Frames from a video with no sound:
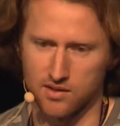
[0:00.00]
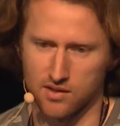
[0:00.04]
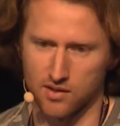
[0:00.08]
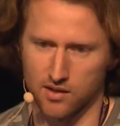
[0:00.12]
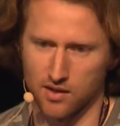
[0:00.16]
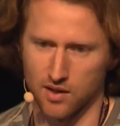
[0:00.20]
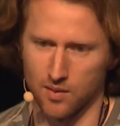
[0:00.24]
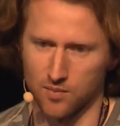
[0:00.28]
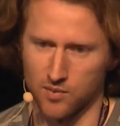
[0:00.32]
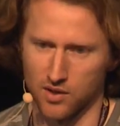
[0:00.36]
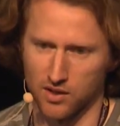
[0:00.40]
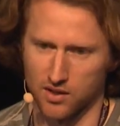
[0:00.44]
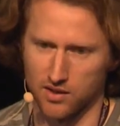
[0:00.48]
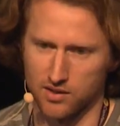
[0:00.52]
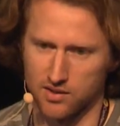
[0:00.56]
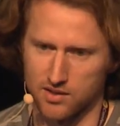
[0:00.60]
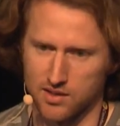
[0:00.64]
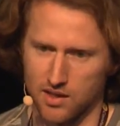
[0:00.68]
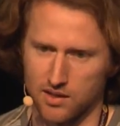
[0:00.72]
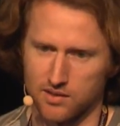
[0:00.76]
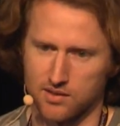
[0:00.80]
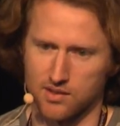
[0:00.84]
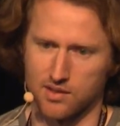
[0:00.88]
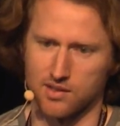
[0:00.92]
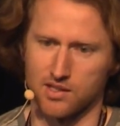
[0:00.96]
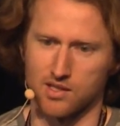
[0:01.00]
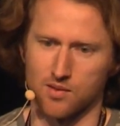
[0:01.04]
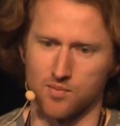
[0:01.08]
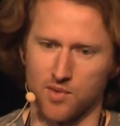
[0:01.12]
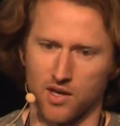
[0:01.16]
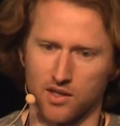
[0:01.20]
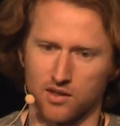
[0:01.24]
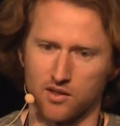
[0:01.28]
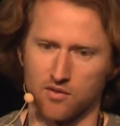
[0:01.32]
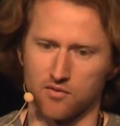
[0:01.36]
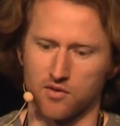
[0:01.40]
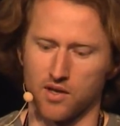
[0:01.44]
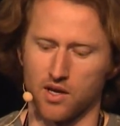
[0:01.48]
to come to consensus about
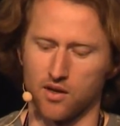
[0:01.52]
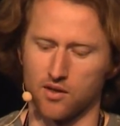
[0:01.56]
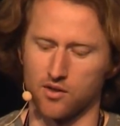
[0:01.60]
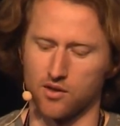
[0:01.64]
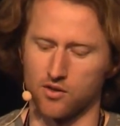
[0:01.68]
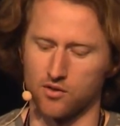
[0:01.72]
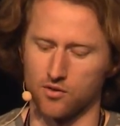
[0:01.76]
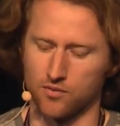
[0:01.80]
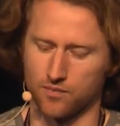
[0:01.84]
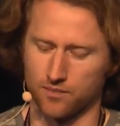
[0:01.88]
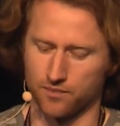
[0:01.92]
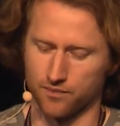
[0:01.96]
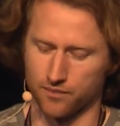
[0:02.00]
the value.